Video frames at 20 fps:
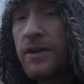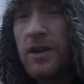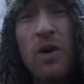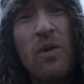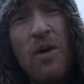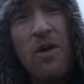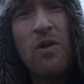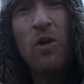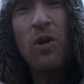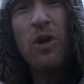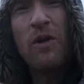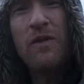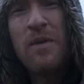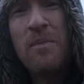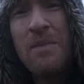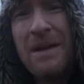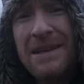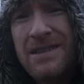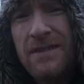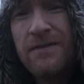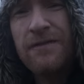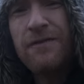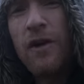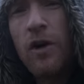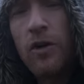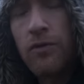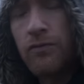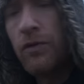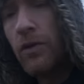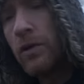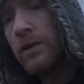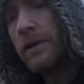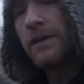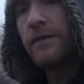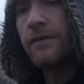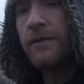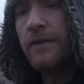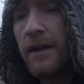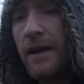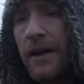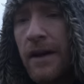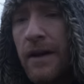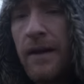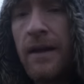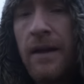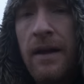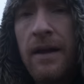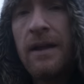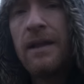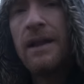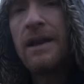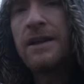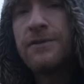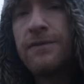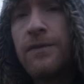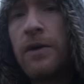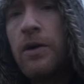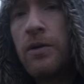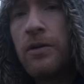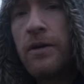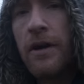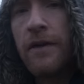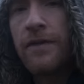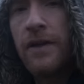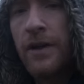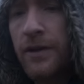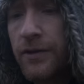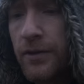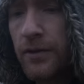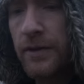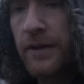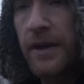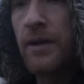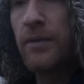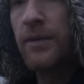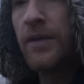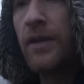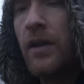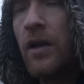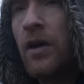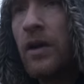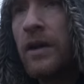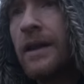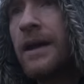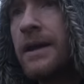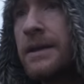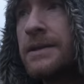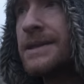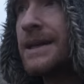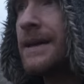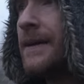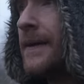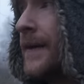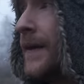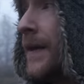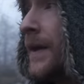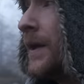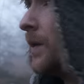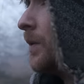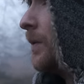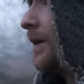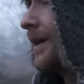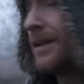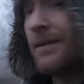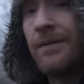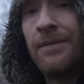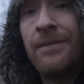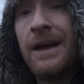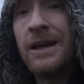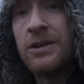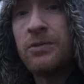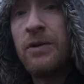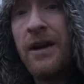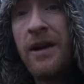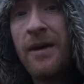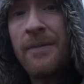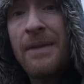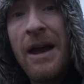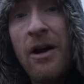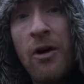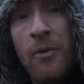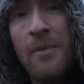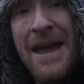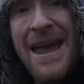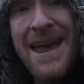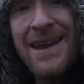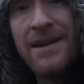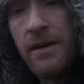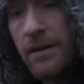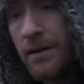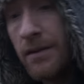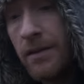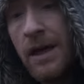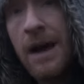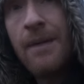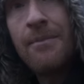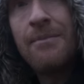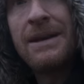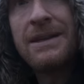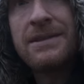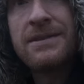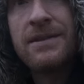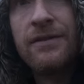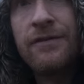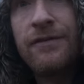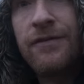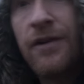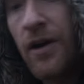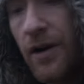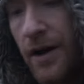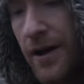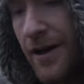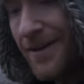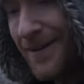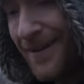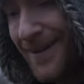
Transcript: You know where all of the mist and fog rolled in for that last photograph that I took there with the long lens? Well, that's where I am now. I'm in that mist and fog.